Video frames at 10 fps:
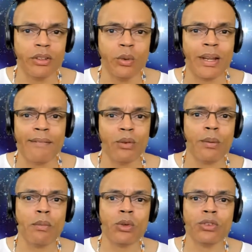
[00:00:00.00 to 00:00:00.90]
You would have no
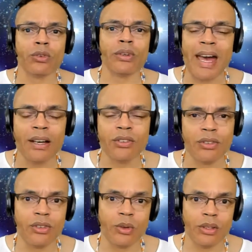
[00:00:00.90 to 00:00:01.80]
emotional reaction
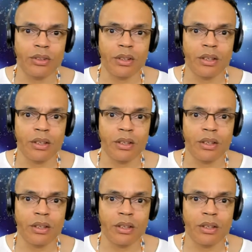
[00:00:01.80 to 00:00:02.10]
to it.